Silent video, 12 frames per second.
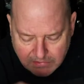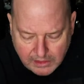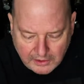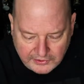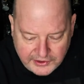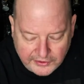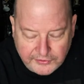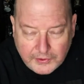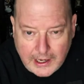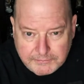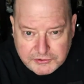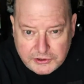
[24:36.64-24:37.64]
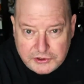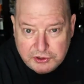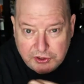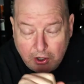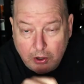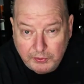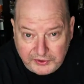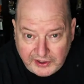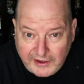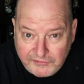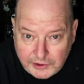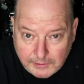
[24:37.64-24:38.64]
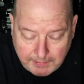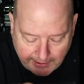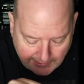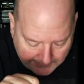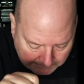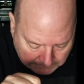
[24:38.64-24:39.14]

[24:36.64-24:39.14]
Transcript: Another option you should always have in your bag